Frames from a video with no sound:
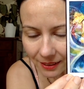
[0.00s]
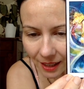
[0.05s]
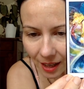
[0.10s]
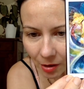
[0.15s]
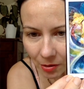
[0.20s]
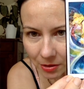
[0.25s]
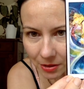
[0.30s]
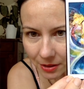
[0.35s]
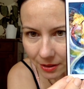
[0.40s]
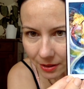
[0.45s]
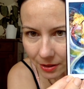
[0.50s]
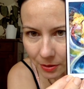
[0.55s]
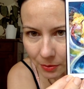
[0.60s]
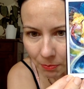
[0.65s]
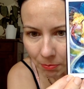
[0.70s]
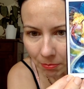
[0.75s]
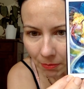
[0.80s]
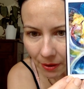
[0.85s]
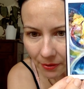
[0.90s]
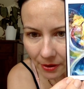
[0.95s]
how is this
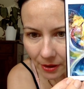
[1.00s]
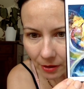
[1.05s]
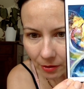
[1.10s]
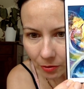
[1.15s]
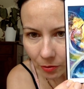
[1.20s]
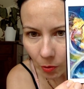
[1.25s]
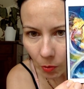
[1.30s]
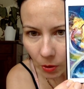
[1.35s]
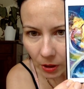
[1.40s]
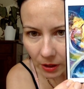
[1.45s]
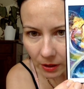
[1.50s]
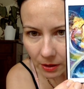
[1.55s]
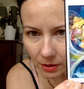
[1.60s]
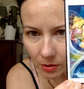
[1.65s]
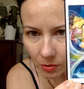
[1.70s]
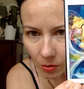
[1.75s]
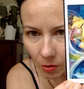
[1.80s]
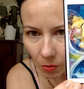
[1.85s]
Mother of Wind, so